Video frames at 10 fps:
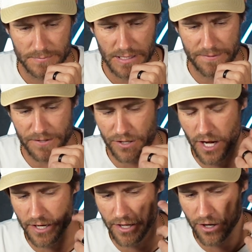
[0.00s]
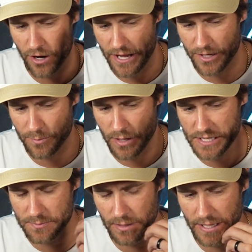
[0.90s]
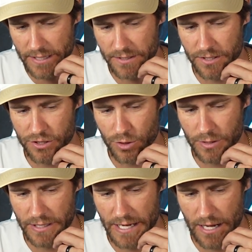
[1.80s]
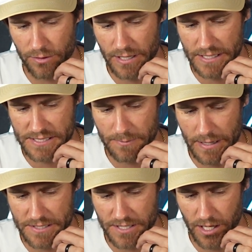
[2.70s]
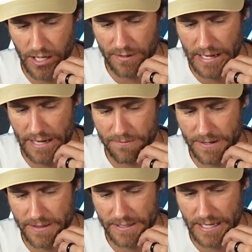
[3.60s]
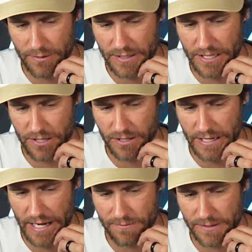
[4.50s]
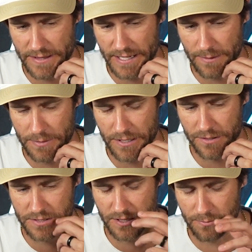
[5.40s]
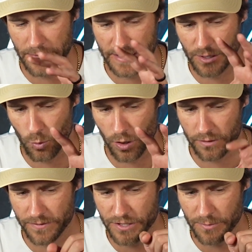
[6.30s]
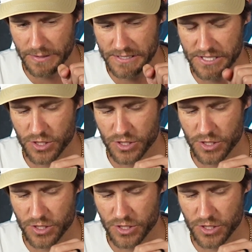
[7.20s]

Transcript: If you're not on our enterprise plan, you can now customize everything down here and everything up here to make it work for your business.